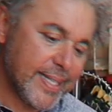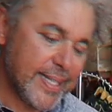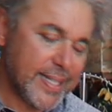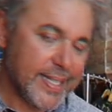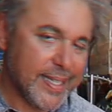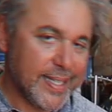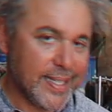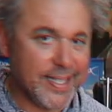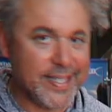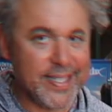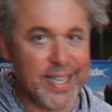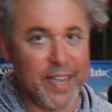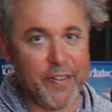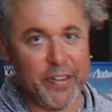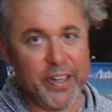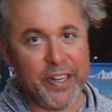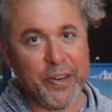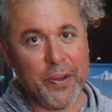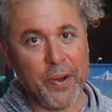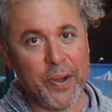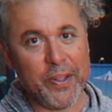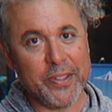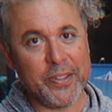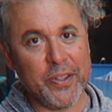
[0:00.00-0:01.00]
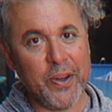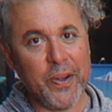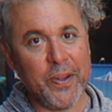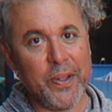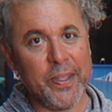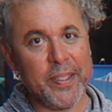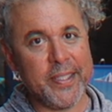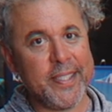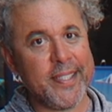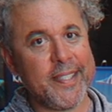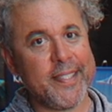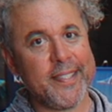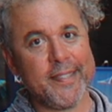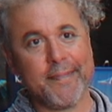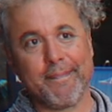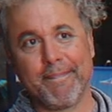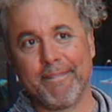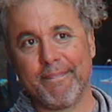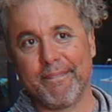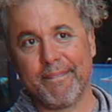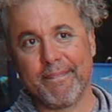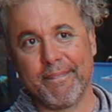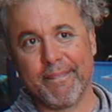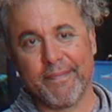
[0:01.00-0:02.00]
$79,
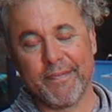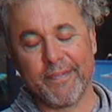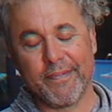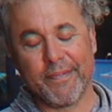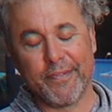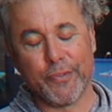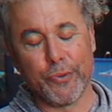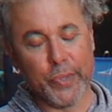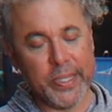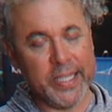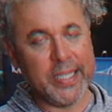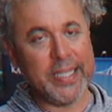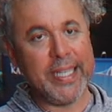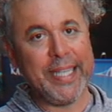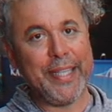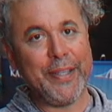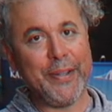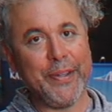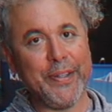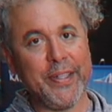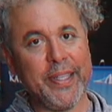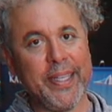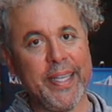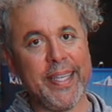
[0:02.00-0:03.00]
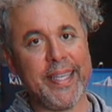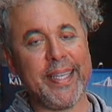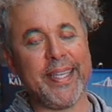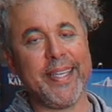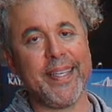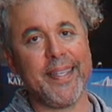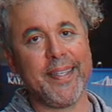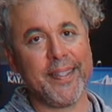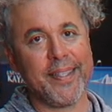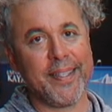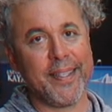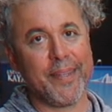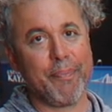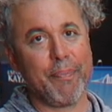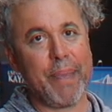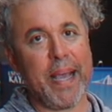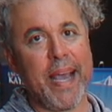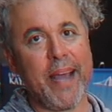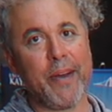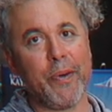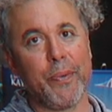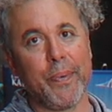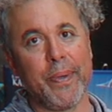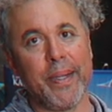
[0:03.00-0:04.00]
really unique
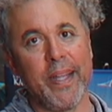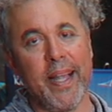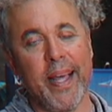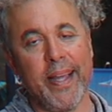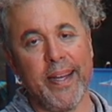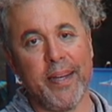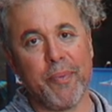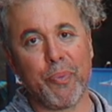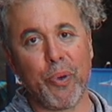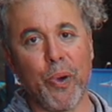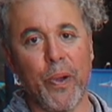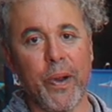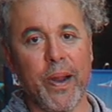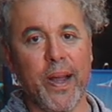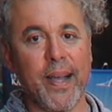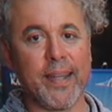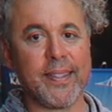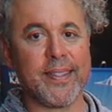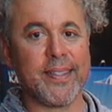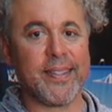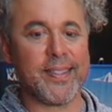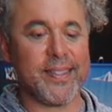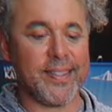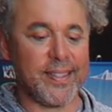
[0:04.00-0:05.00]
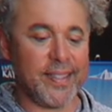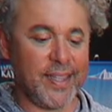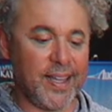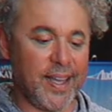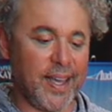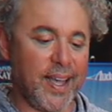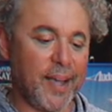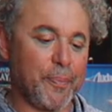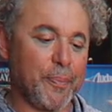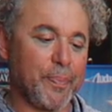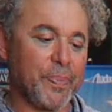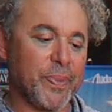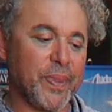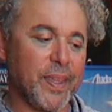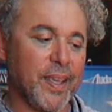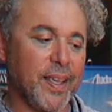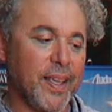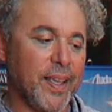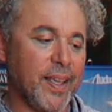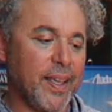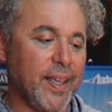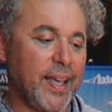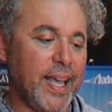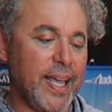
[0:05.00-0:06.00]
paddle related product,
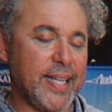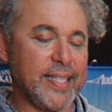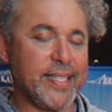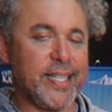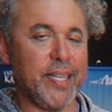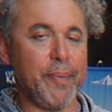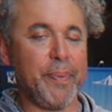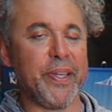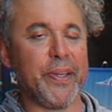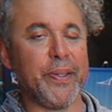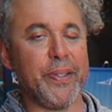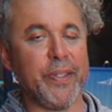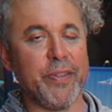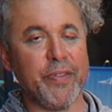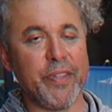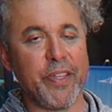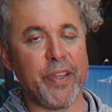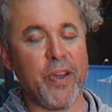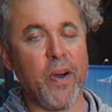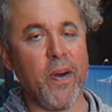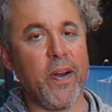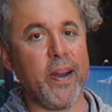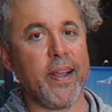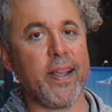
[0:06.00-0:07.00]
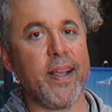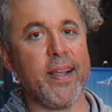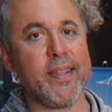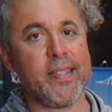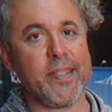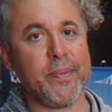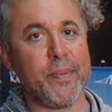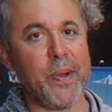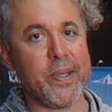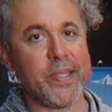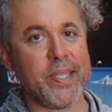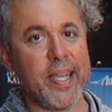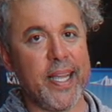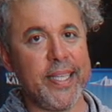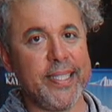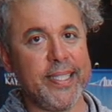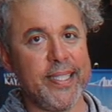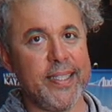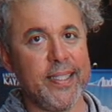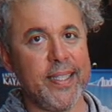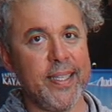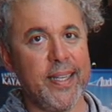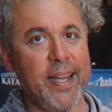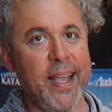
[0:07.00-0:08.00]
and typical of the kind of
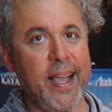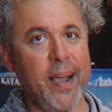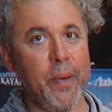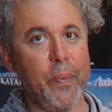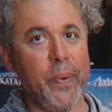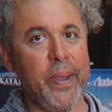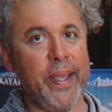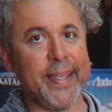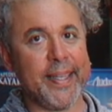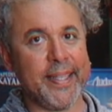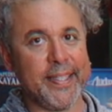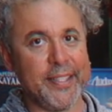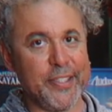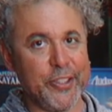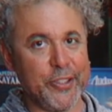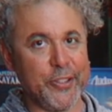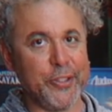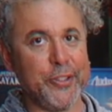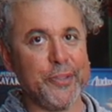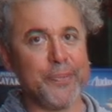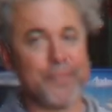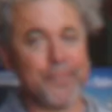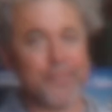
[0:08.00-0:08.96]
customisation that Outware can do.